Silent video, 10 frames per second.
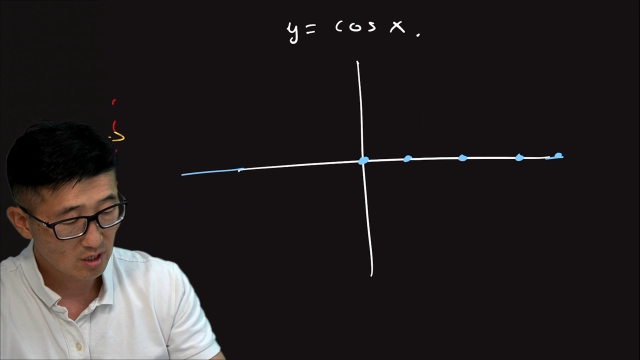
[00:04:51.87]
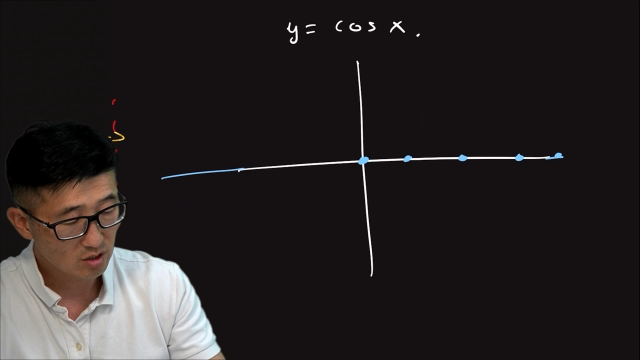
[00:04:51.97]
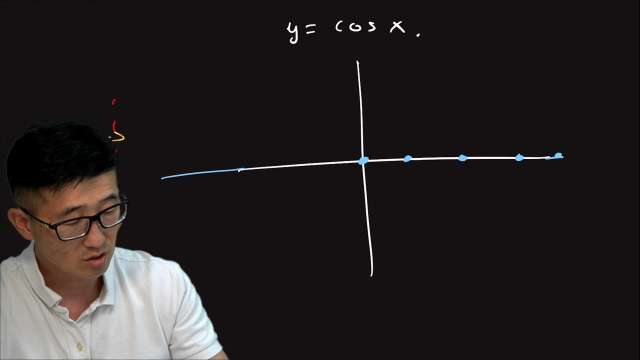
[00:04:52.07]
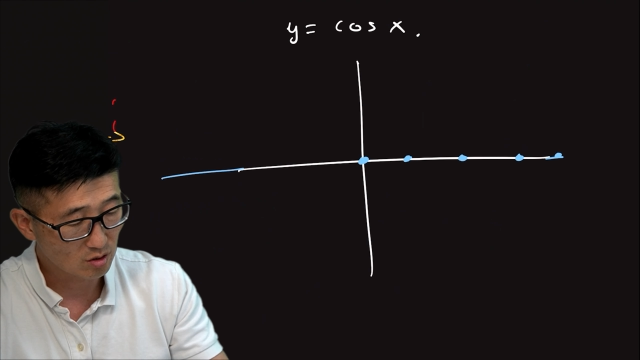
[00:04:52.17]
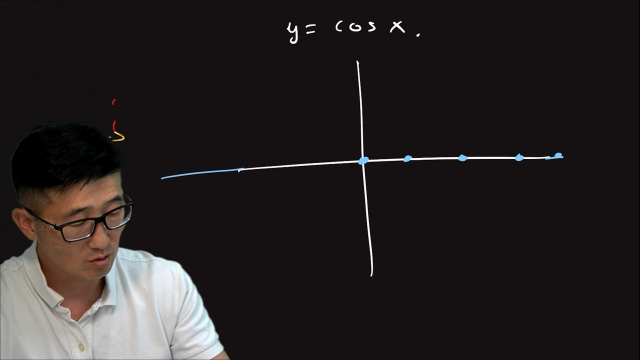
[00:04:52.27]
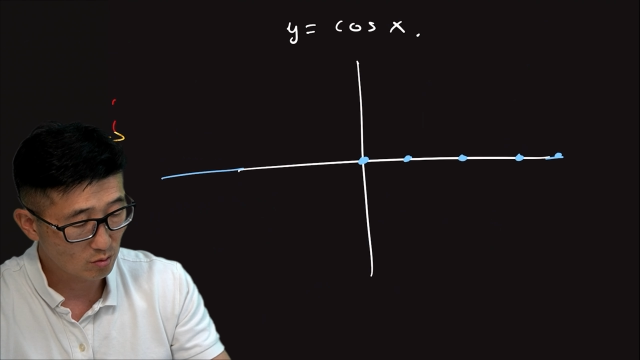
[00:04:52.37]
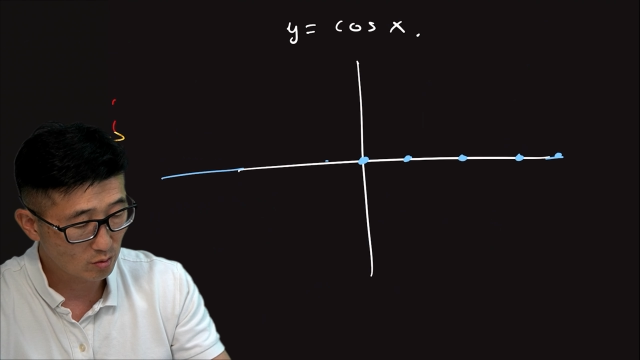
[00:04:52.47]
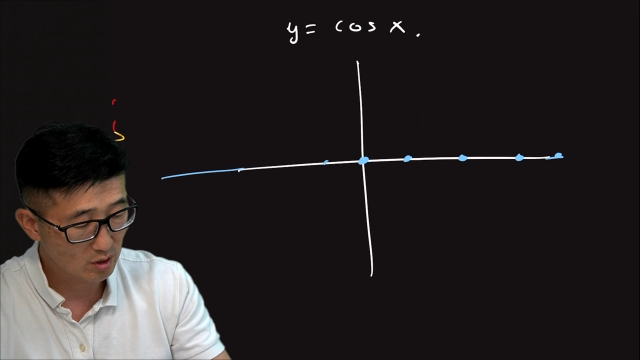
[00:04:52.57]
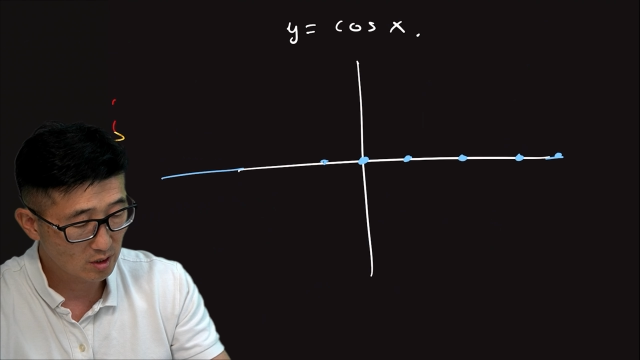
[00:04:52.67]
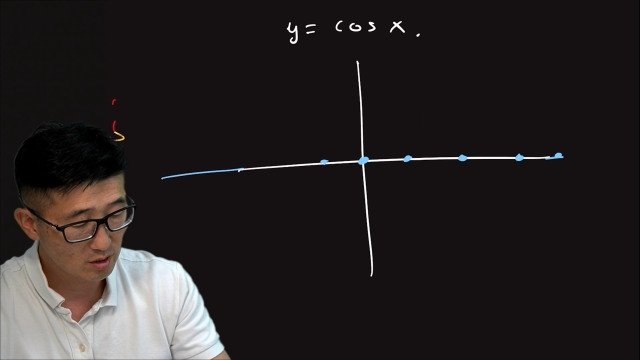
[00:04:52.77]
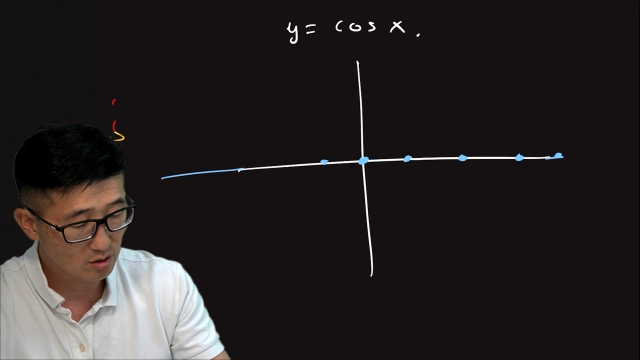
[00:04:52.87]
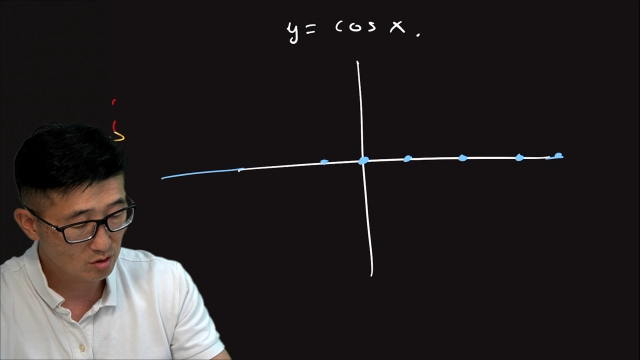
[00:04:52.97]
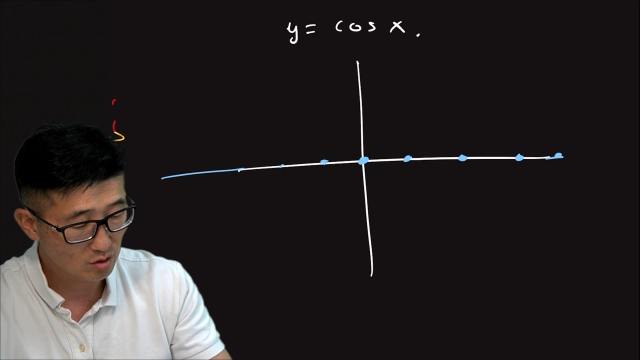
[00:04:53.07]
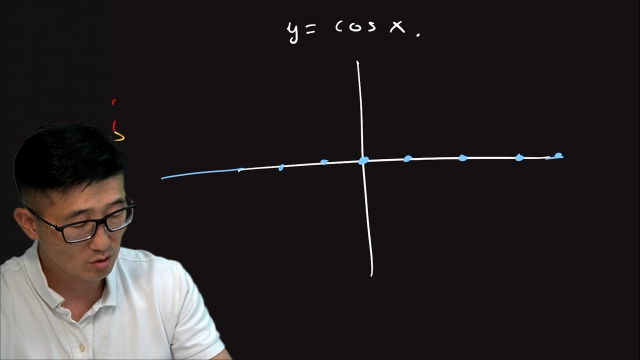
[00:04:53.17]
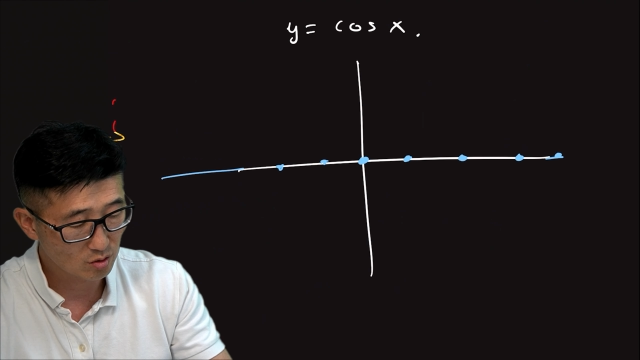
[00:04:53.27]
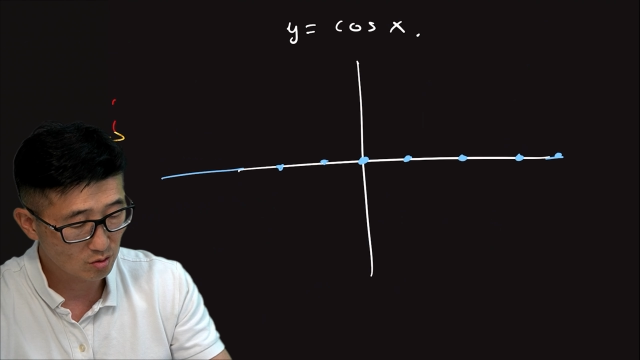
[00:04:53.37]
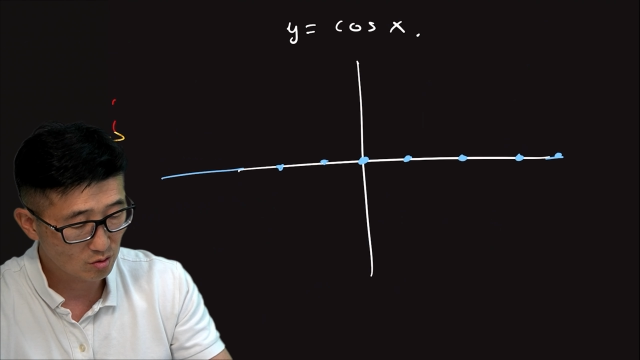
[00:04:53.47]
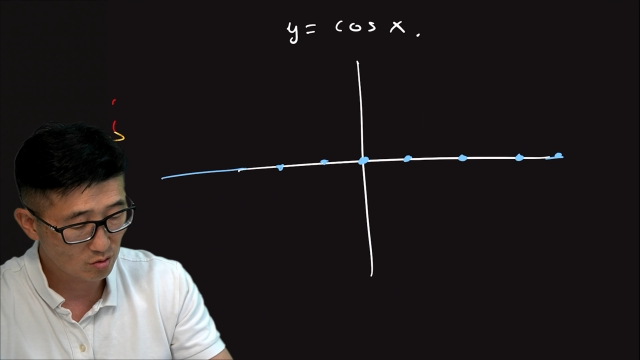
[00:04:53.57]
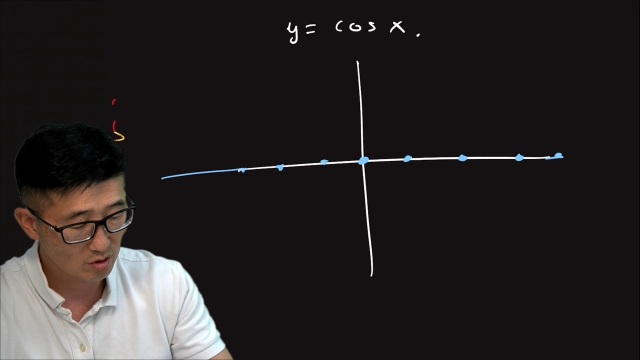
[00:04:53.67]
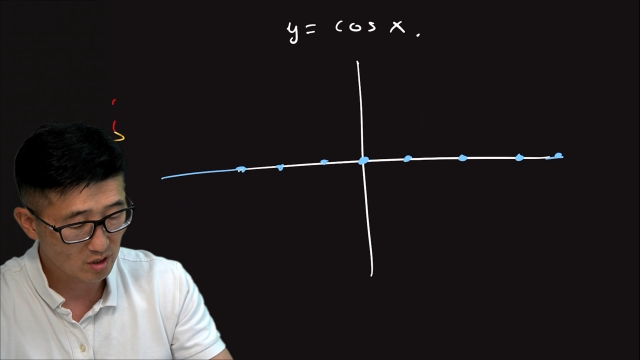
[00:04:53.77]
So 1, 2,
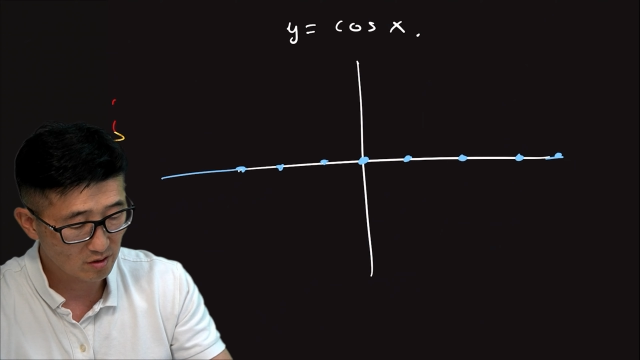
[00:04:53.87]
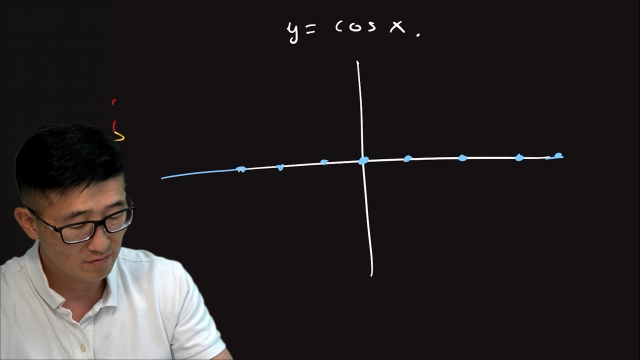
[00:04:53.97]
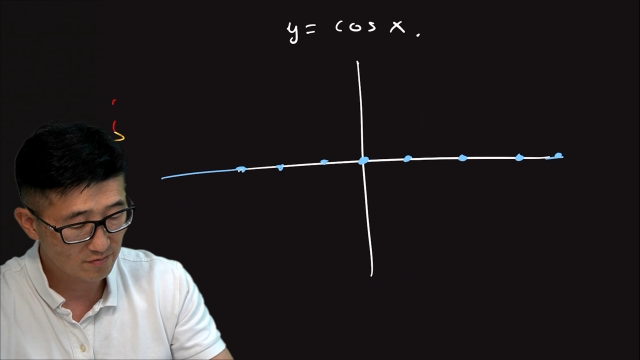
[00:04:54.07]
3,